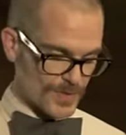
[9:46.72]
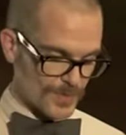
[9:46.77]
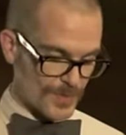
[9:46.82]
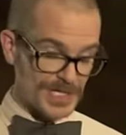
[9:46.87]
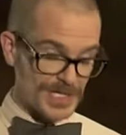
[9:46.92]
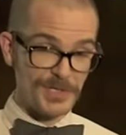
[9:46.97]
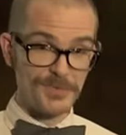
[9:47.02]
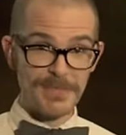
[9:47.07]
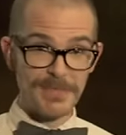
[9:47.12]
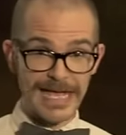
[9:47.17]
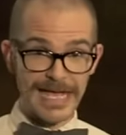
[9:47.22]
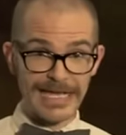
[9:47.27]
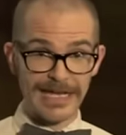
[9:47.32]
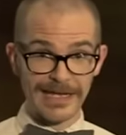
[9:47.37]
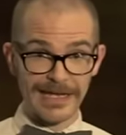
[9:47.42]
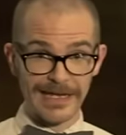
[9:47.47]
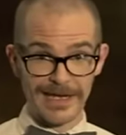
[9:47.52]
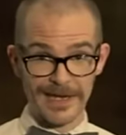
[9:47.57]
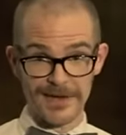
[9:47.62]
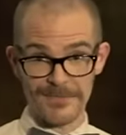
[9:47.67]
When you
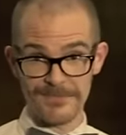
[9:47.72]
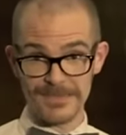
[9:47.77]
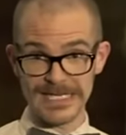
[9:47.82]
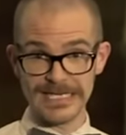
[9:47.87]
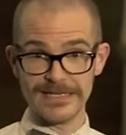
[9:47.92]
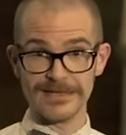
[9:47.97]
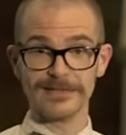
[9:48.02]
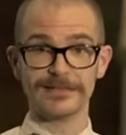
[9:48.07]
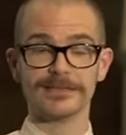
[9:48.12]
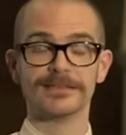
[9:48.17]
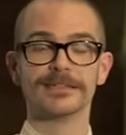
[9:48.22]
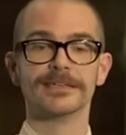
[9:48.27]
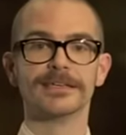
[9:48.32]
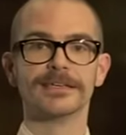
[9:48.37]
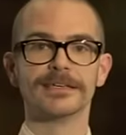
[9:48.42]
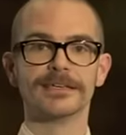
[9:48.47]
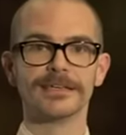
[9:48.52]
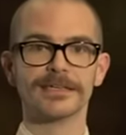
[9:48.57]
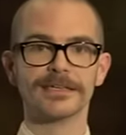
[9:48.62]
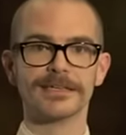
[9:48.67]
make a meal,
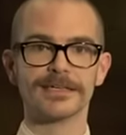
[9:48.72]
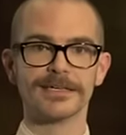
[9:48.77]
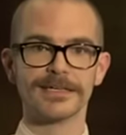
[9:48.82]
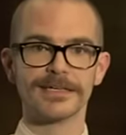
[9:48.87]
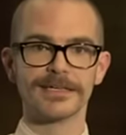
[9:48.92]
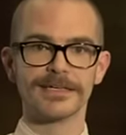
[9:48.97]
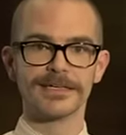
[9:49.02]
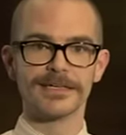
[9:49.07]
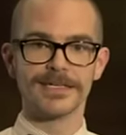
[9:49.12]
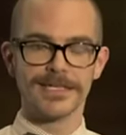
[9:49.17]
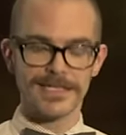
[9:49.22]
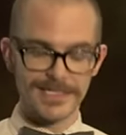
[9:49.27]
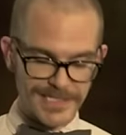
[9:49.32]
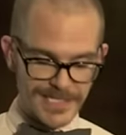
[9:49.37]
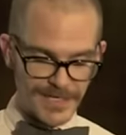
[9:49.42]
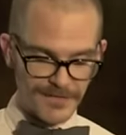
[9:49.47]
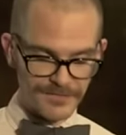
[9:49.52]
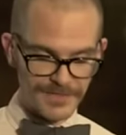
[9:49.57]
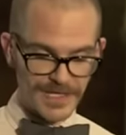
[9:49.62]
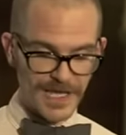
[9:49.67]

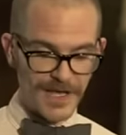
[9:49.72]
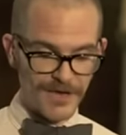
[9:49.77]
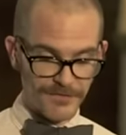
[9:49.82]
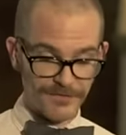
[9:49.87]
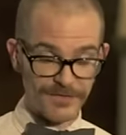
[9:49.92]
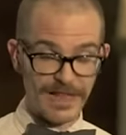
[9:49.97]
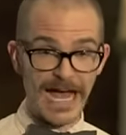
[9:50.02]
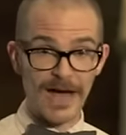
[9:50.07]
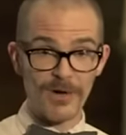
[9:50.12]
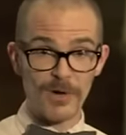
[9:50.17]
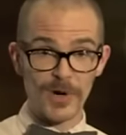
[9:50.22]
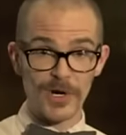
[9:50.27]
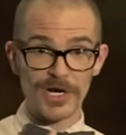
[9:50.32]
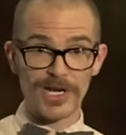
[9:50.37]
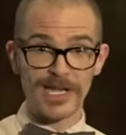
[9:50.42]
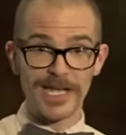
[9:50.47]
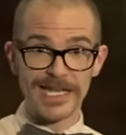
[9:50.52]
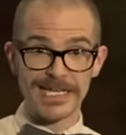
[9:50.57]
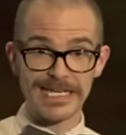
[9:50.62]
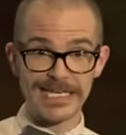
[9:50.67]
sift
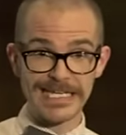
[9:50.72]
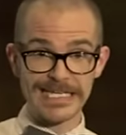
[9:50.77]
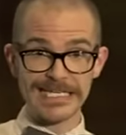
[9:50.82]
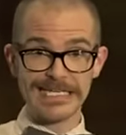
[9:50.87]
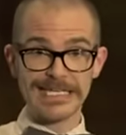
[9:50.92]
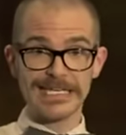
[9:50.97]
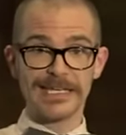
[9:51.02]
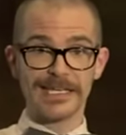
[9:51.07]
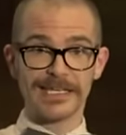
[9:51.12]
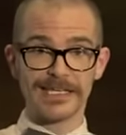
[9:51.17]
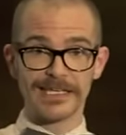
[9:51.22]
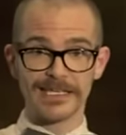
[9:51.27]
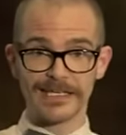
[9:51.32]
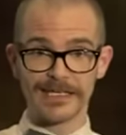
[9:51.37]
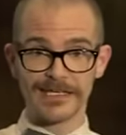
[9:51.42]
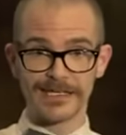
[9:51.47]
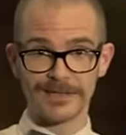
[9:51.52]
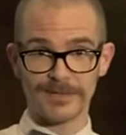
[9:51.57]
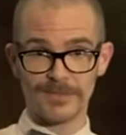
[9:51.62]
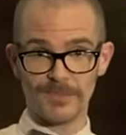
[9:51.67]
flour, knead
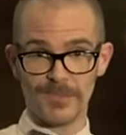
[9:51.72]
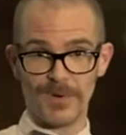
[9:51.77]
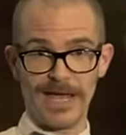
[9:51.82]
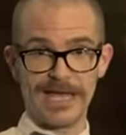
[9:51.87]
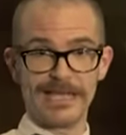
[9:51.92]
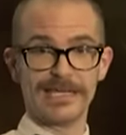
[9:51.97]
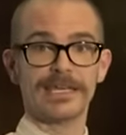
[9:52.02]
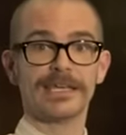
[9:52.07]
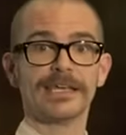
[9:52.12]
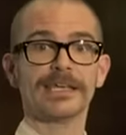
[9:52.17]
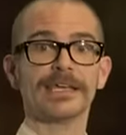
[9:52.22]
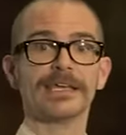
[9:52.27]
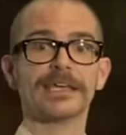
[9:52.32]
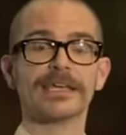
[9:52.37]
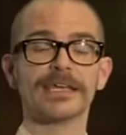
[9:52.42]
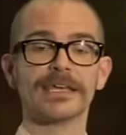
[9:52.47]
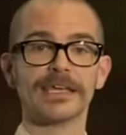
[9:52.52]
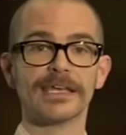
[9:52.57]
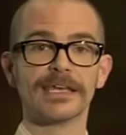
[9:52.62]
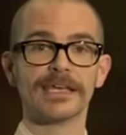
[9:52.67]
bread,
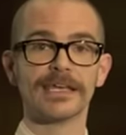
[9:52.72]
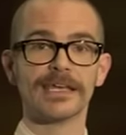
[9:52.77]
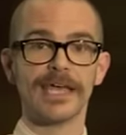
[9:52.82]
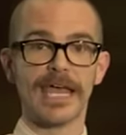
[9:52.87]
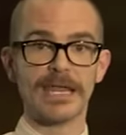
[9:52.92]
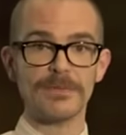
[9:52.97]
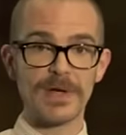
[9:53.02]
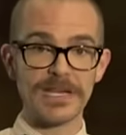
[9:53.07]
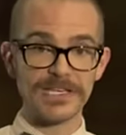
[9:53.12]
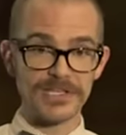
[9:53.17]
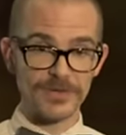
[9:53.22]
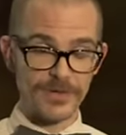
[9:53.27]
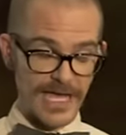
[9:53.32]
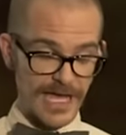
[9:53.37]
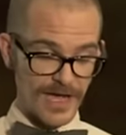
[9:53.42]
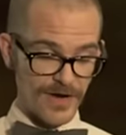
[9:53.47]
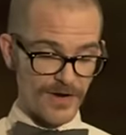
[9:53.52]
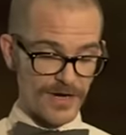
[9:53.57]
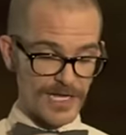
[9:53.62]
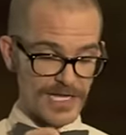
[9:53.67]
and when you
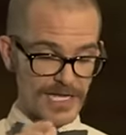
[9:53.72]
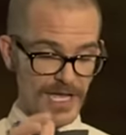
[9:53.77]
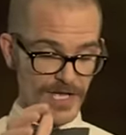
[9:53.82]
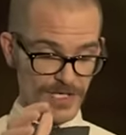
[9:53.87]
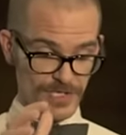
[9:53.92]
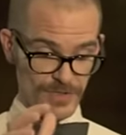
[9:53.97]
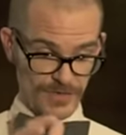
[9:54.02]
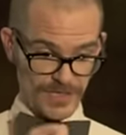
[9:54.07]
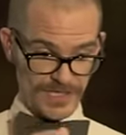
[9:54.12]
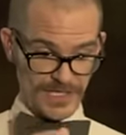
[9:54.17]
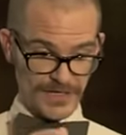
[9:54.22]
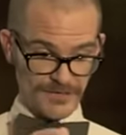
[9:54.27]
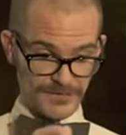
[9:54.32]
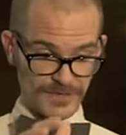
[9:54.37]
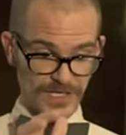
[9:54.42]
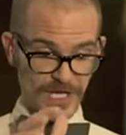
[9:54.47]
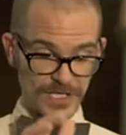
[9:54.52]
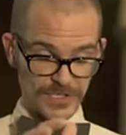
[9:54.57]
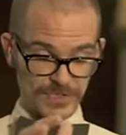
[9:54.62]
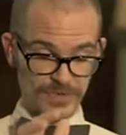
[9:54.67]
carry your
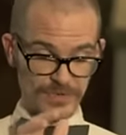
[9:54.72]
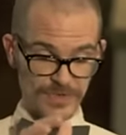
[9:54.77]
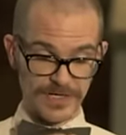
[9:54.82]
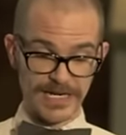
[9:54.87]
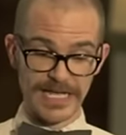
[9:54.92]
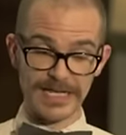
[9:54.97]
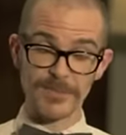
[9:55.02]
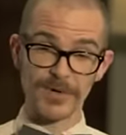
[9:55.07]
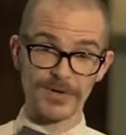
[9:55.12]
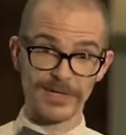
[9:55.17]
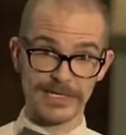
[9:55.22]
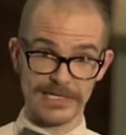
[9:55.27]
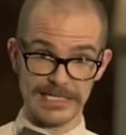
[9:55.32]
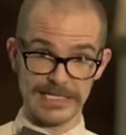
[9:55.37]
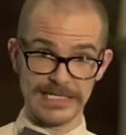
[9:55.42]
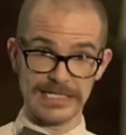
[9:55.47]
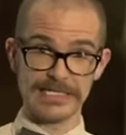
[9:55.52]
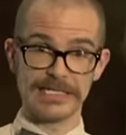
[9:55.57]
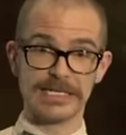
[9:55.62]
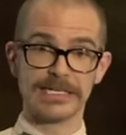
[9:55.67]
gift to your neighbor in
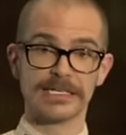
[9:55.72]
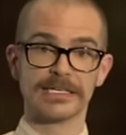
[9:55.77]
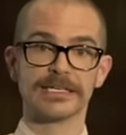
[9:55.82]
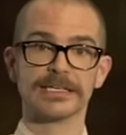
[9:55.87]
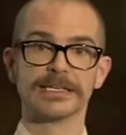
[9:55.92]
need.